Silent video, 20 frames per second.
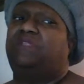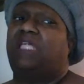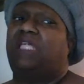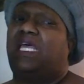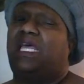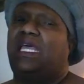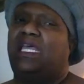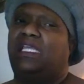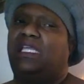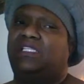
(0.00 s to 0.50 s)

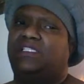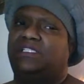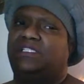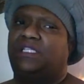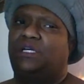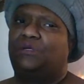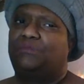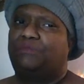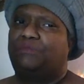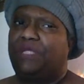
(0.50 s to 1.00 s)
days
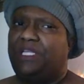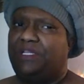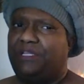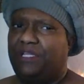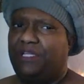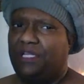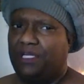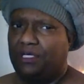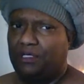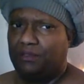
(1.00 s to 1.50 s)
don't
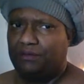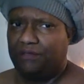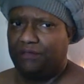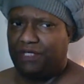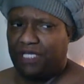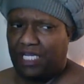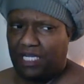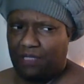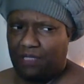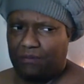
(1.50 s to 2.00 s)
been
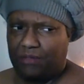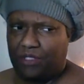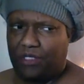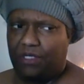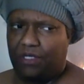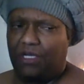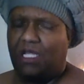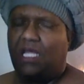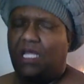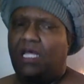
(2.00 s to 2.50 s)

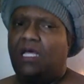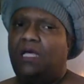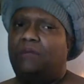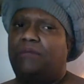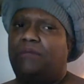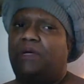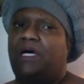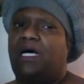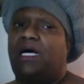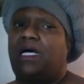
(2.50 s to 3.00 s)
numbered
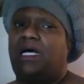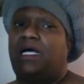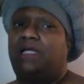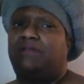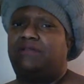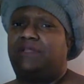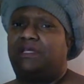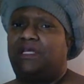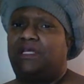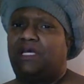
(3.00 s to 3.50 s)

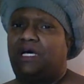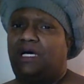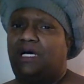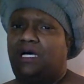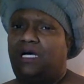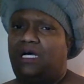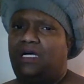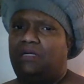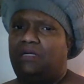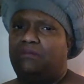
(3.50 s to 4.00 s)
by
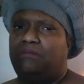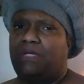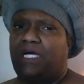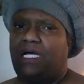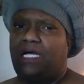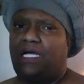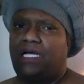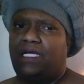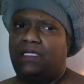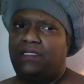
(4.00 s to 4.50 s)

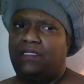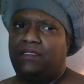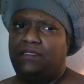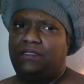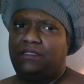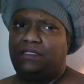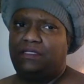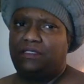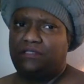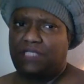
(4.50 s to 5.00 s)

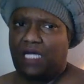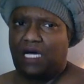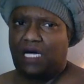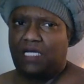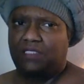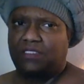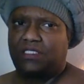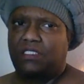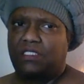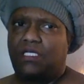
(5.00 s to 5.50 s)
the
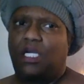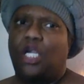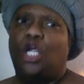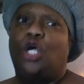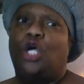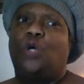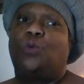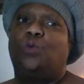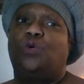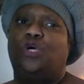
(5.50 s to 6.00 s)
doctor,
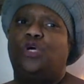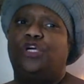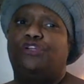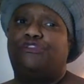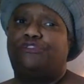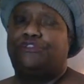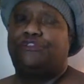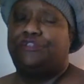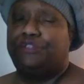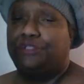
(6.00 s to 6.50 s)

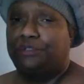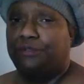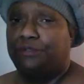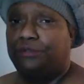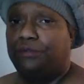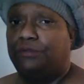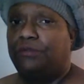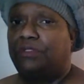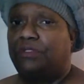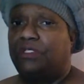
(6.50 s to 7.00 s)
would
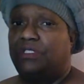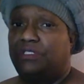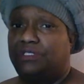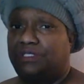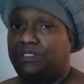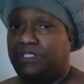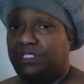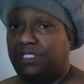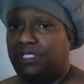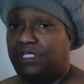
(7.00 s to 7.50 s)
you
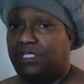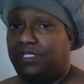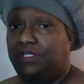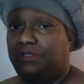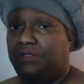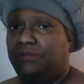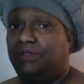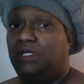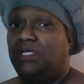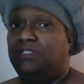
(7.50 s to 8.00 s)

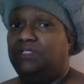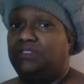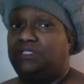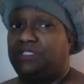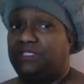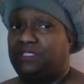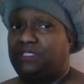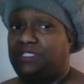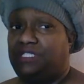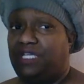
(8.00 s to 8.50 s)
continue
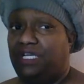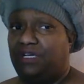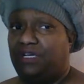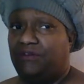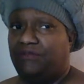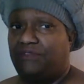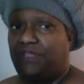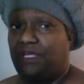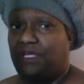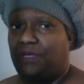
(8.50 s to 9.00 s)
to
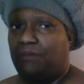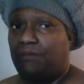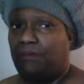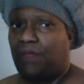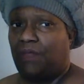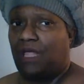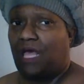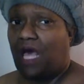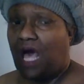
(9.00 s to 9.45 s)
give them?